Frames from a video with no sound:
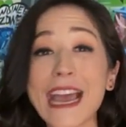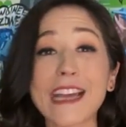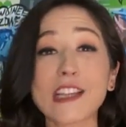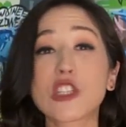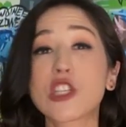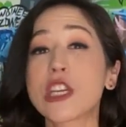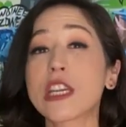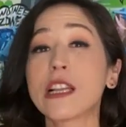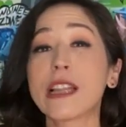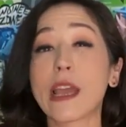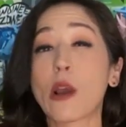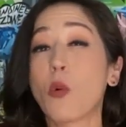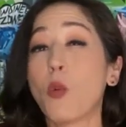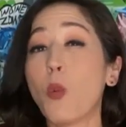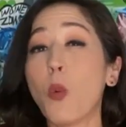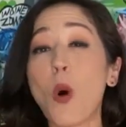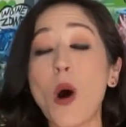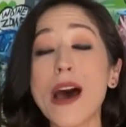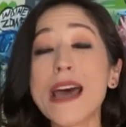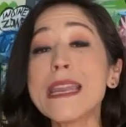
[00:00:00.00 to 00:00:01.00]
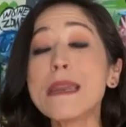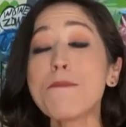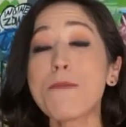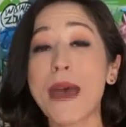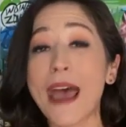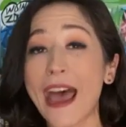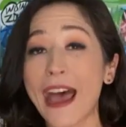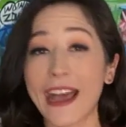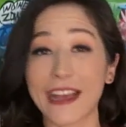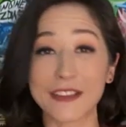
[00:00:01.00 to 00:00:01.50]
catching like one
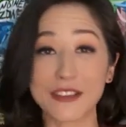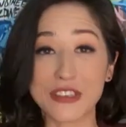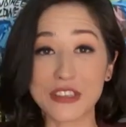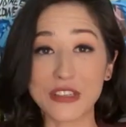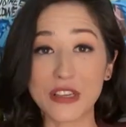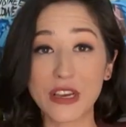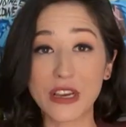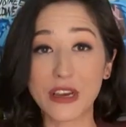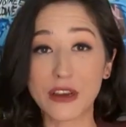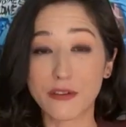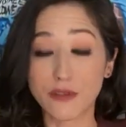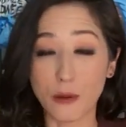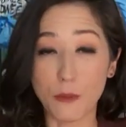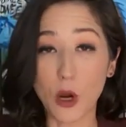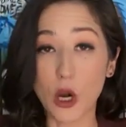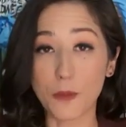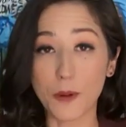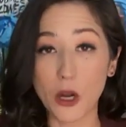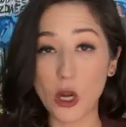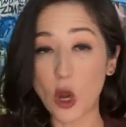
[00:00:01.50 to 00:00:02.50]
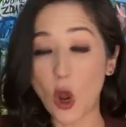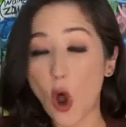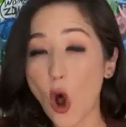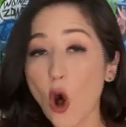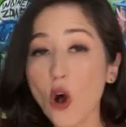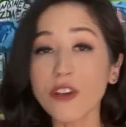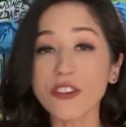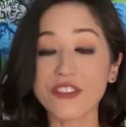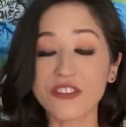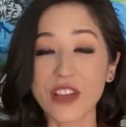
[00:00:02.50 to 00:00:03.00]
pass from Herbert
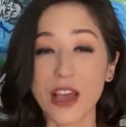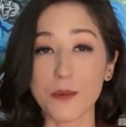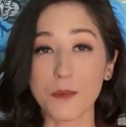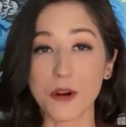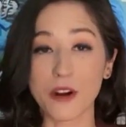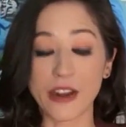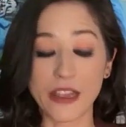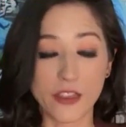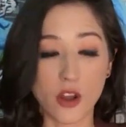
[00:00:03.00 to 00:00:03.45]
all summer.